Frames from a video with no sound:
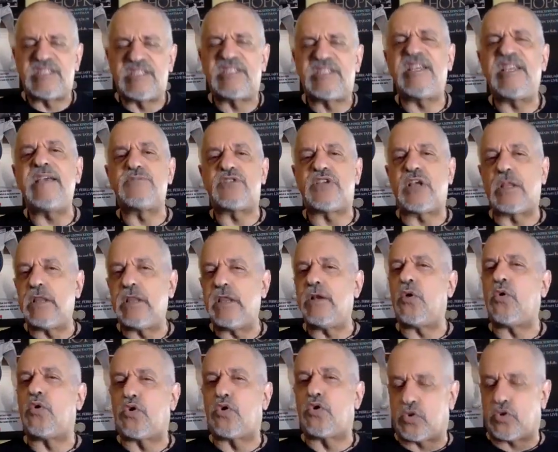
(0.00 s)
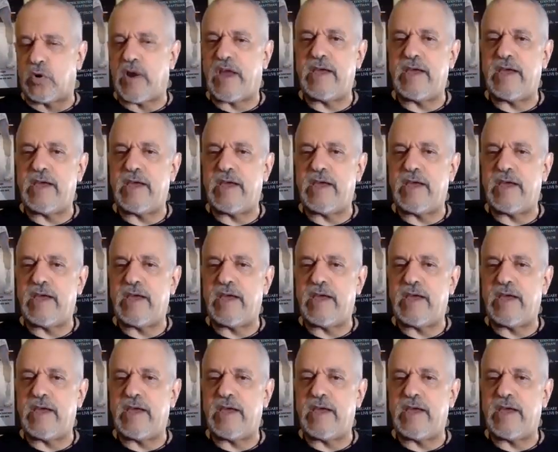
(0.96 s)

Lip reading: It seems a little